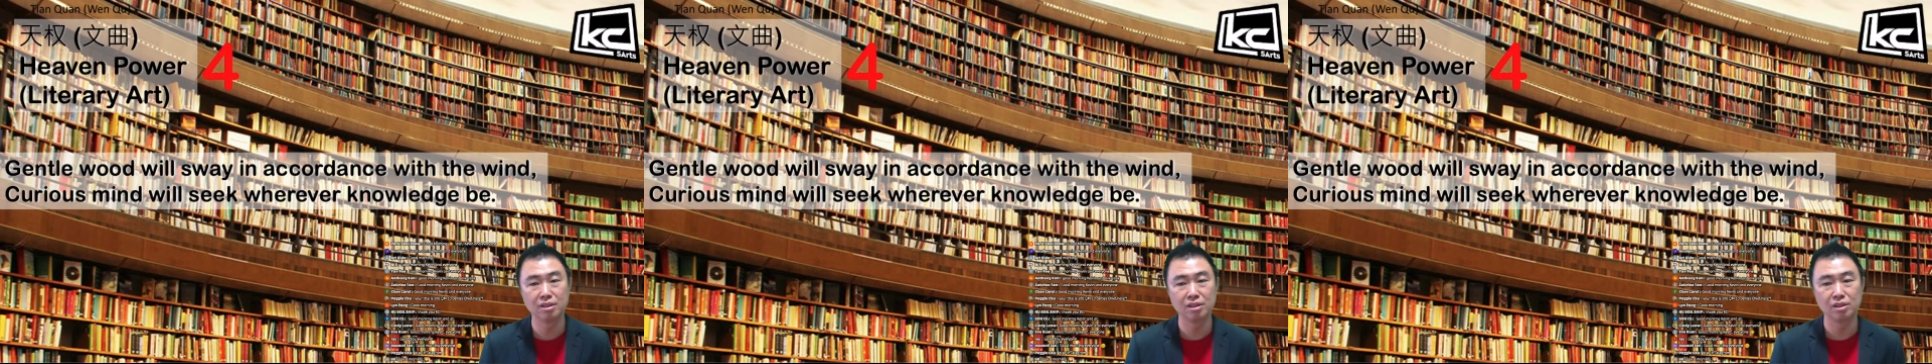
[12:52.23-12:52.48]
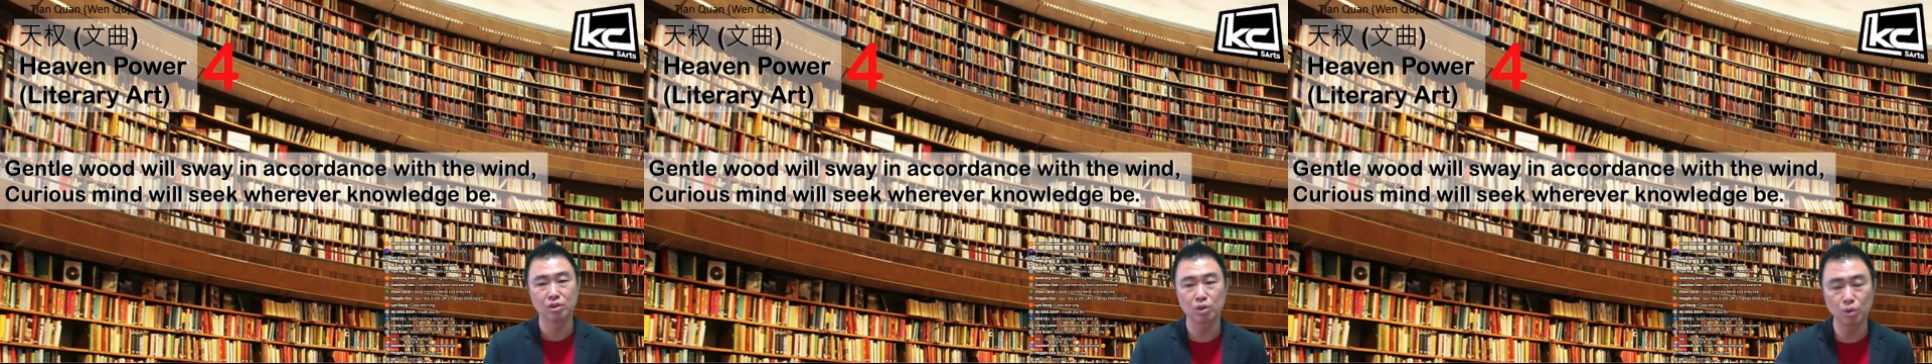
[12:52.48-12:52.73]

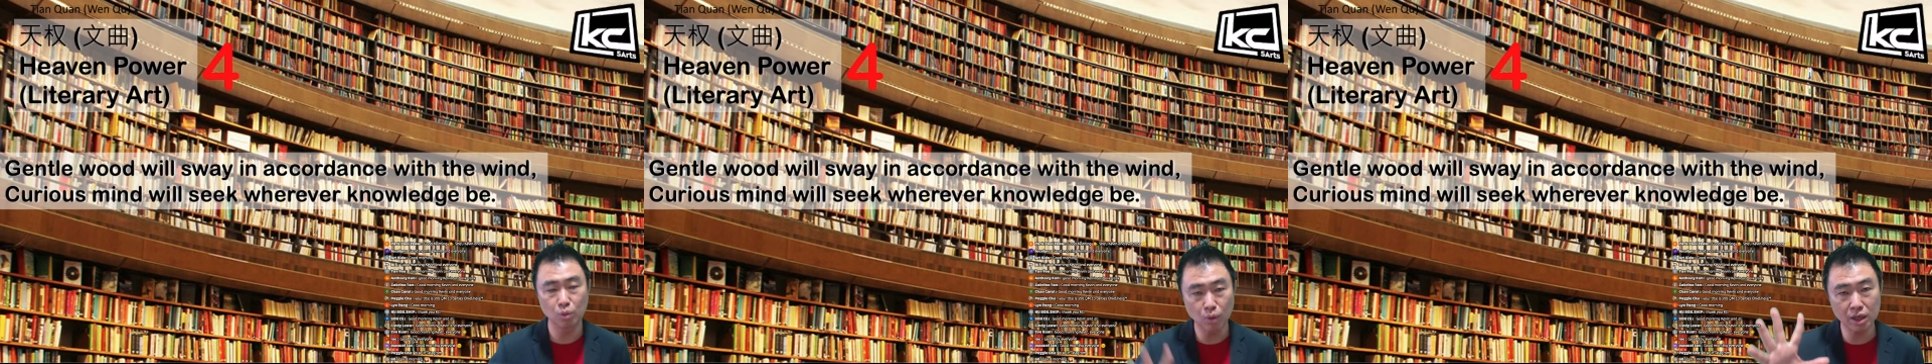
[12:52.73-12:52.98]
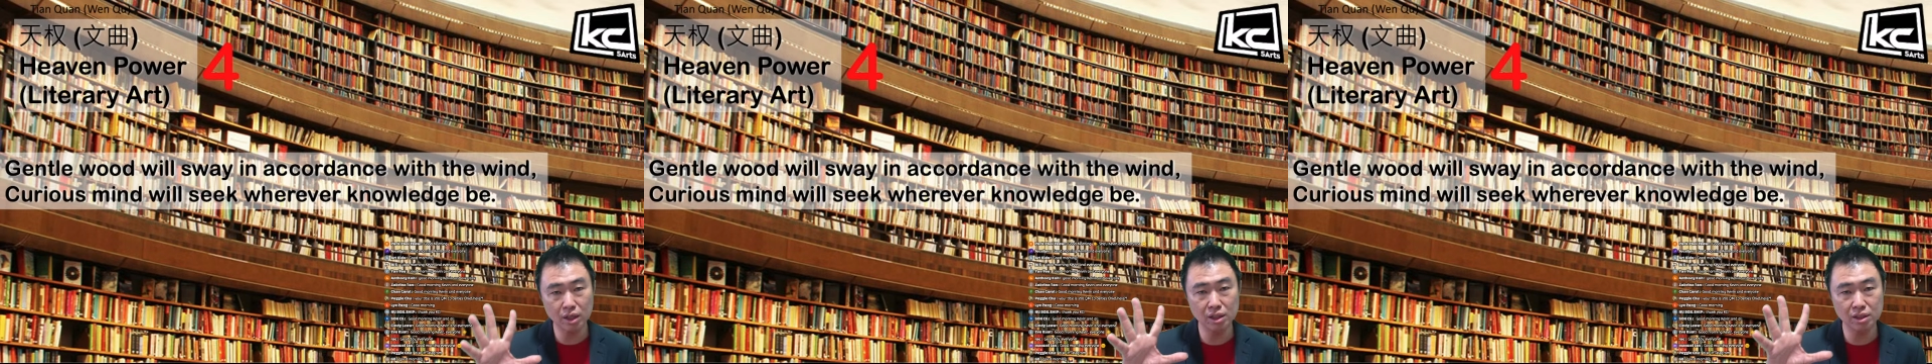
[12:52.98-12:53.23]
So
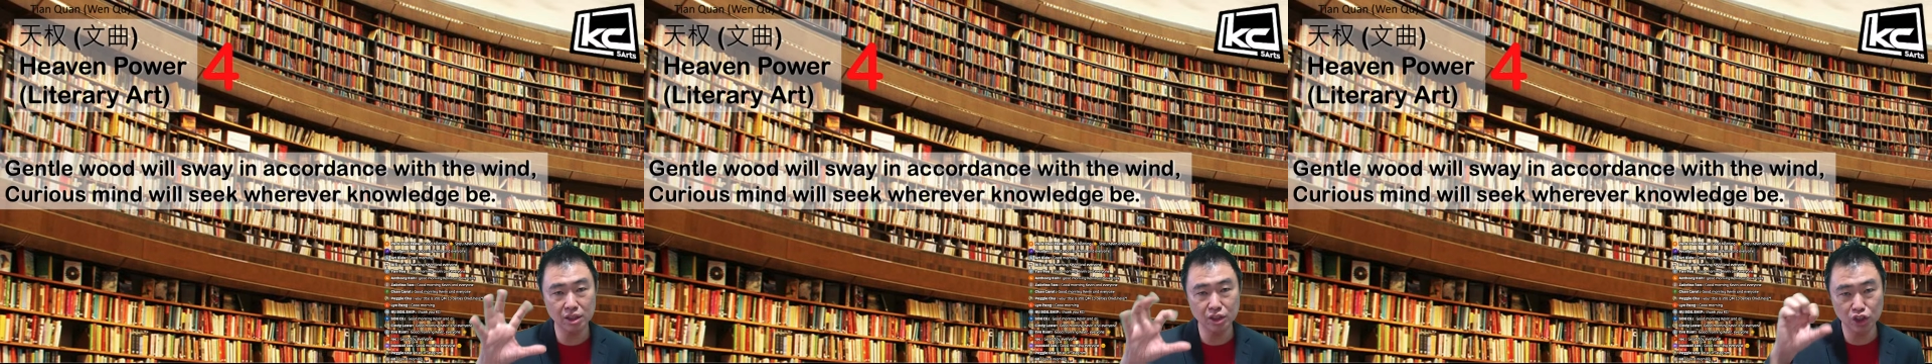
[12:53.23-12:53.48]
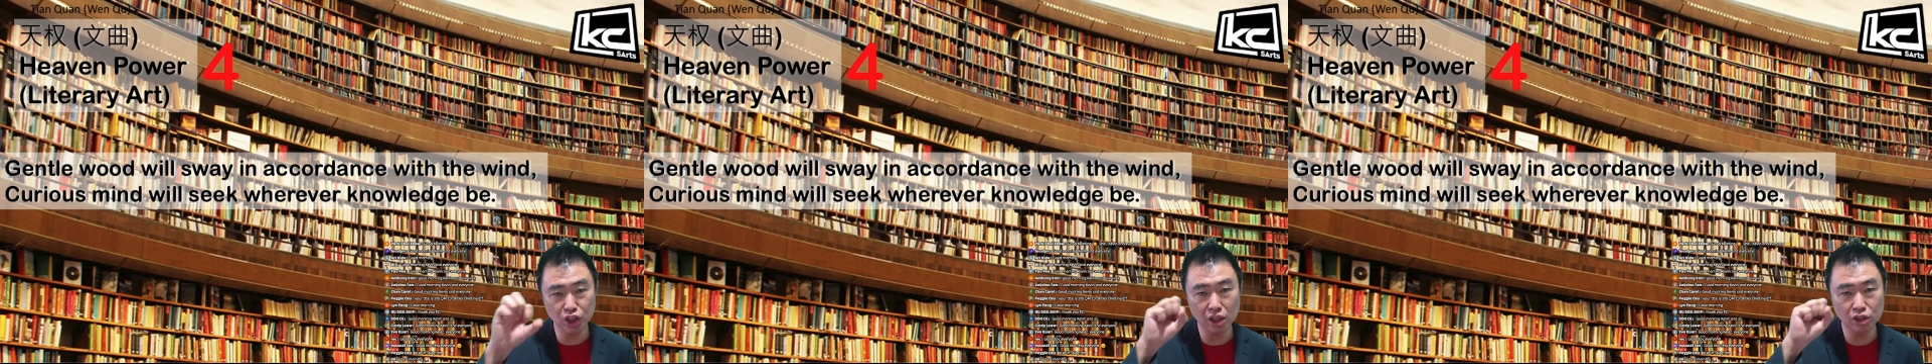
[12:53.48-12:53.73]
one is in
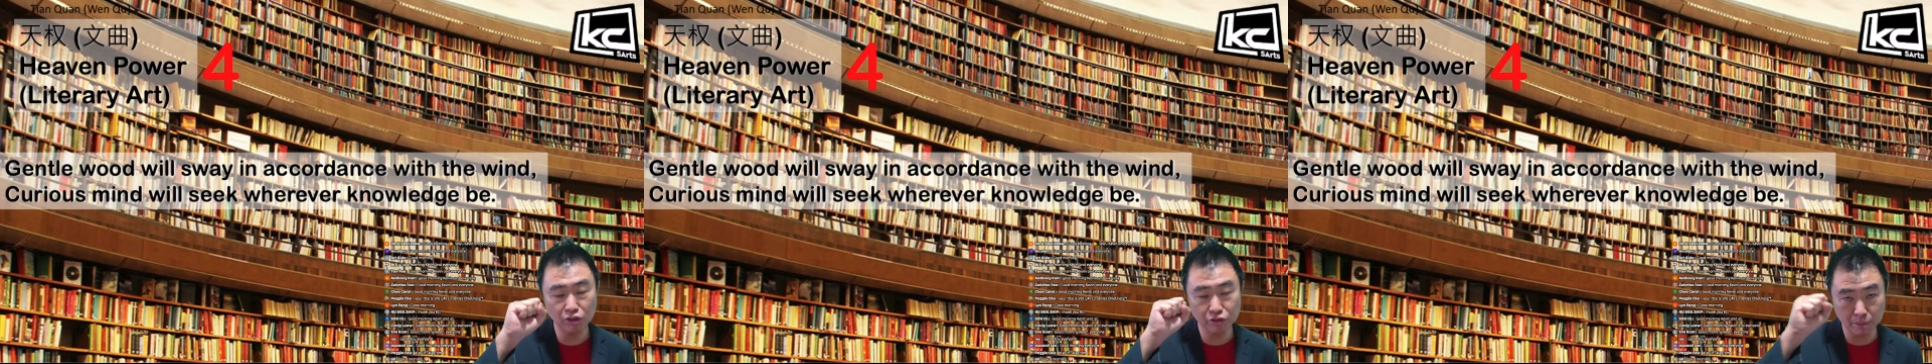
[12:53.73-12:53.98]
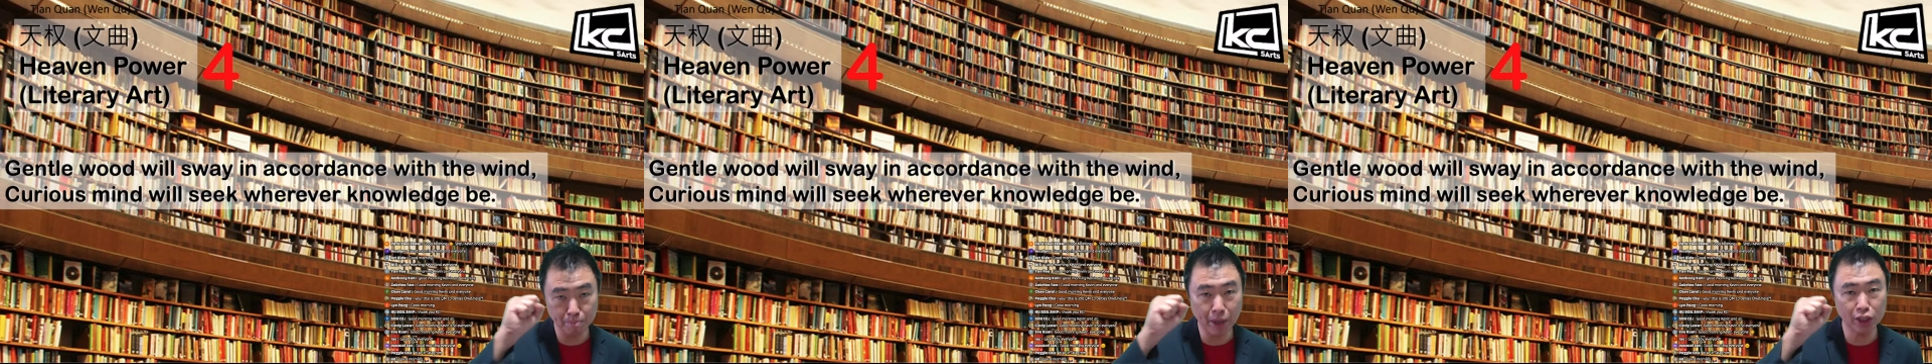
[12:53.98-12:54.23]
charge of
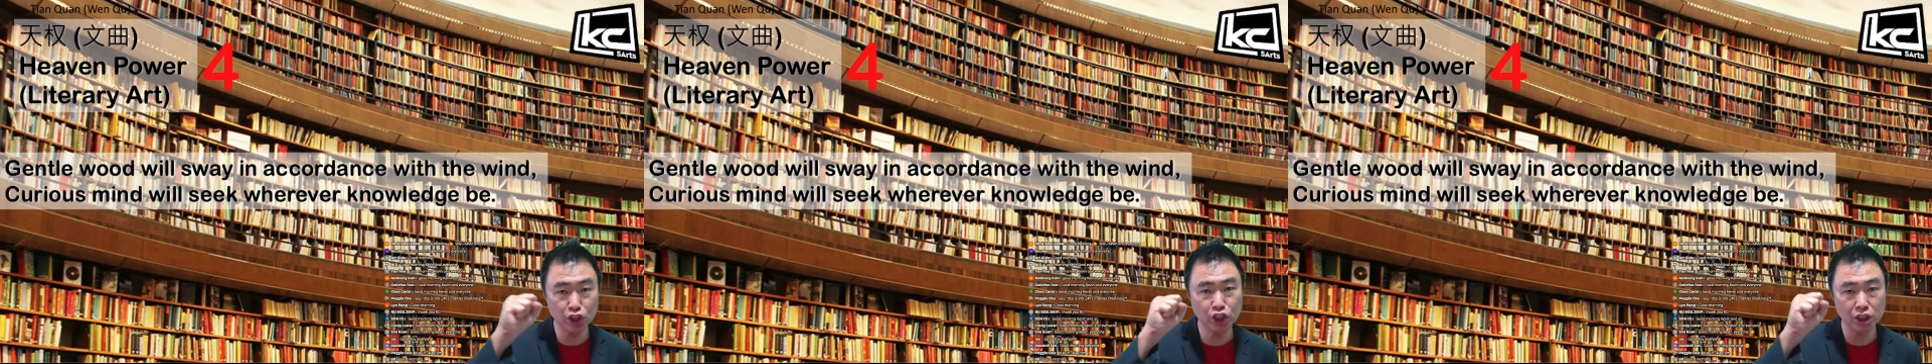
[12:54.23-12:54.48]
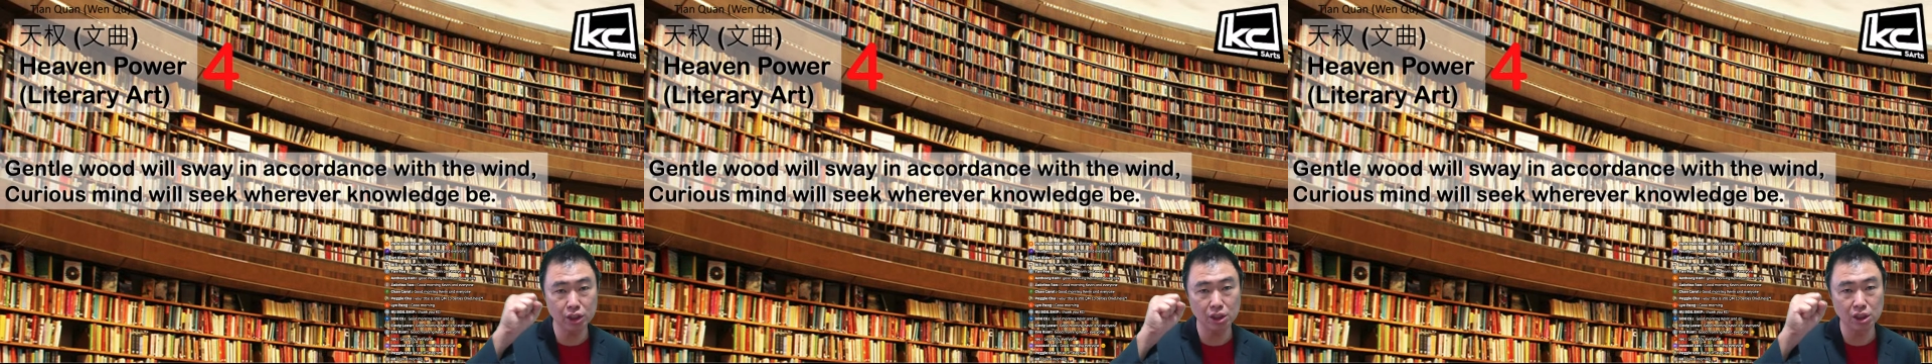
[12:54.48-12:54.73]
the
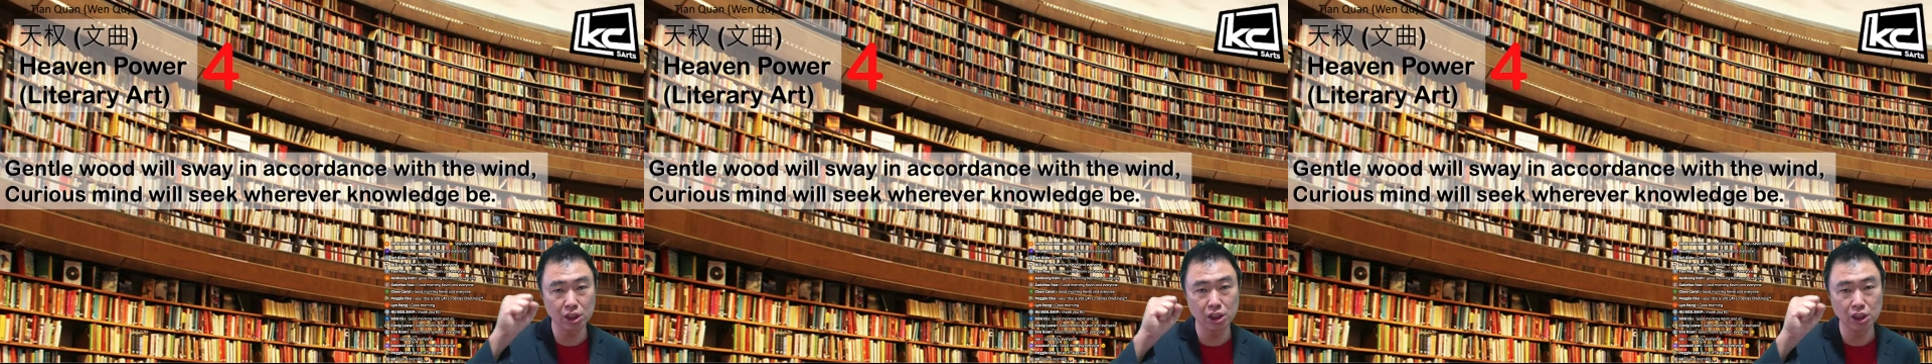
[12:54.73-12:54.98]
punches,